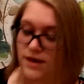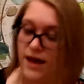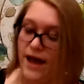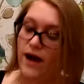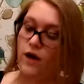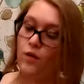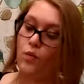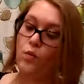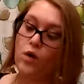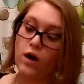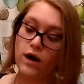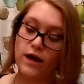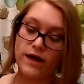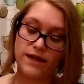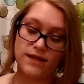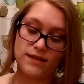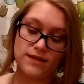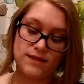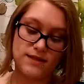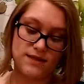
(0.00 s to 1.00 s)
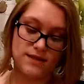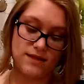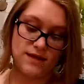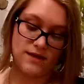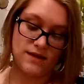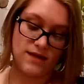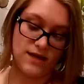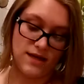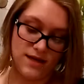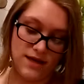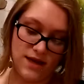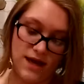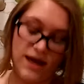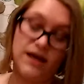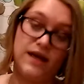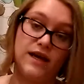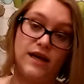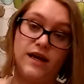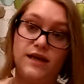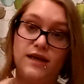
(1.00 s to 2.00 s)
at once
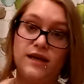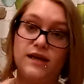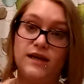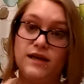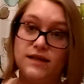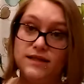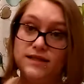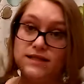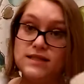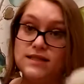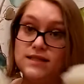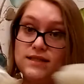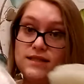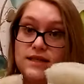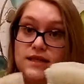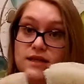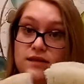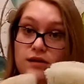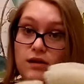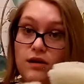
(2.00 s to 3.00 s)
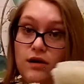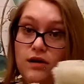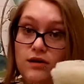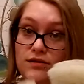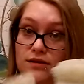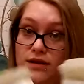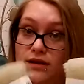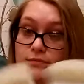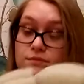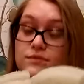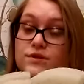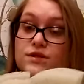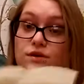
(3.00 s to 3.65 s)
and then get a deal on them.